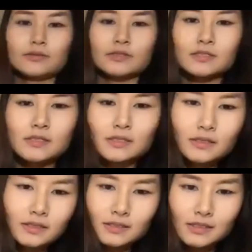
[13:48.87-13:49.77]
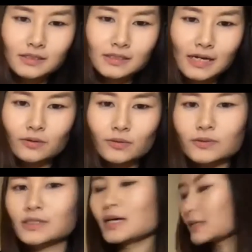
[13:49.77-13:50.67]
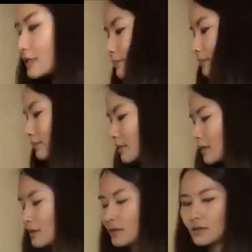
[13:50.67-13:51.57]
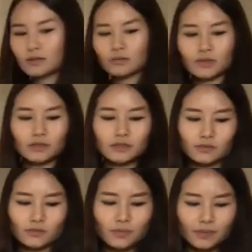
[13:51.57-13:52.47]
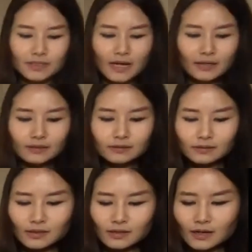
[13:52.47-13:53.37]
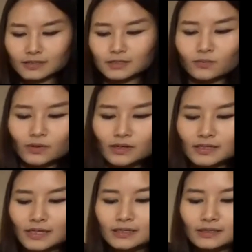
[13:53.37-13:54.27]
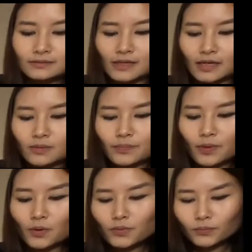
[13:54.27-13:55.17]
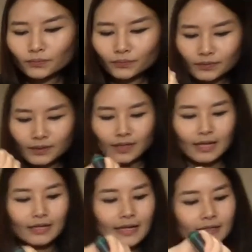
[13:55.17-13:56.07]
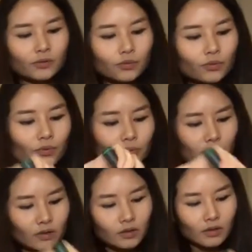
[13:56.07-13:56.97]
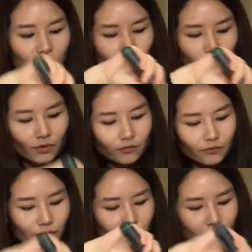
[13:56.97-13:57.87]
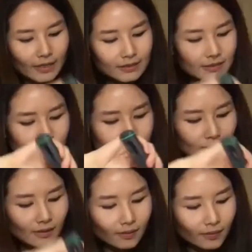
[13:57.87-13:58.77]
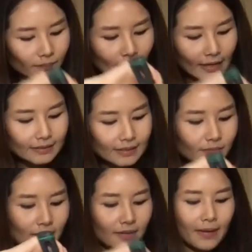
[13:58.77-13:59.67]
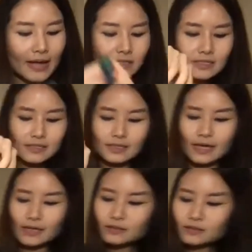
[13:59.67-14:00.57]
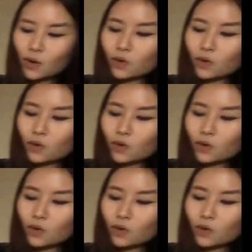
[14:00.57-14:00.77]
see, this is how it looks like. And we're gonna scrape it down and then we're gonna get it in a bowl and let it cool for a few minutes. Um, I did make a batch yesterday, so I'll